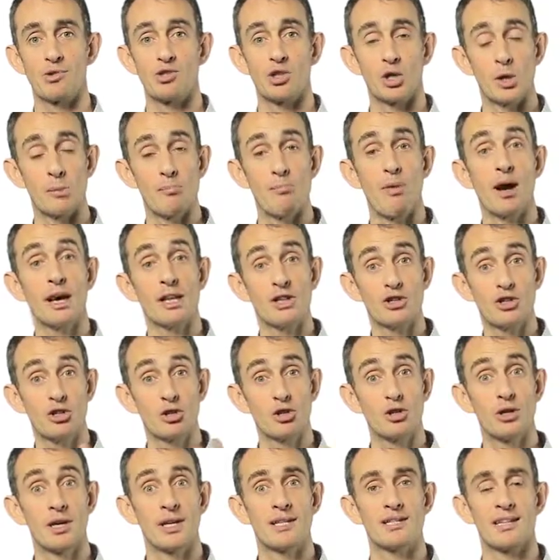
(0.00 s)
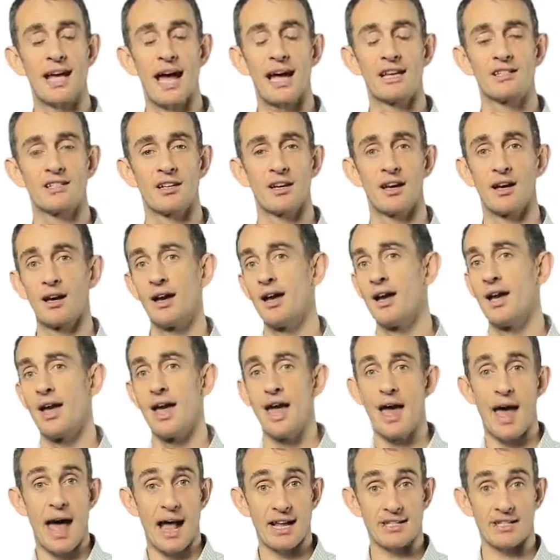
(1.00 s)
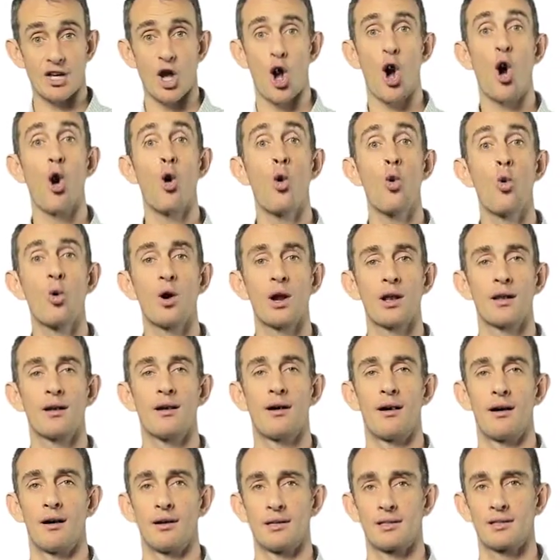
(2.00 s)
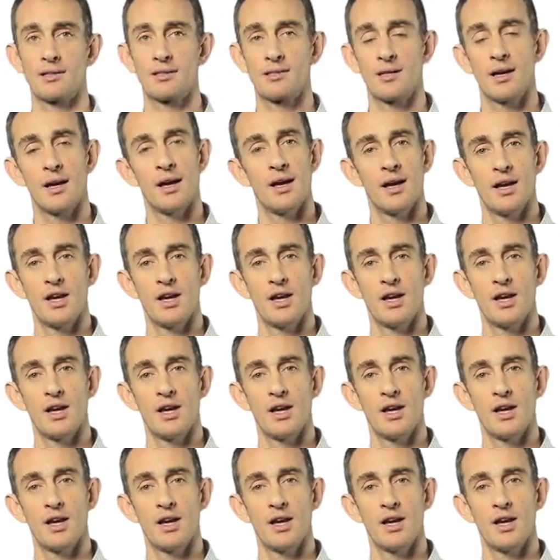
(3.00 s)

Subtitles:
So you might do this as a whole class.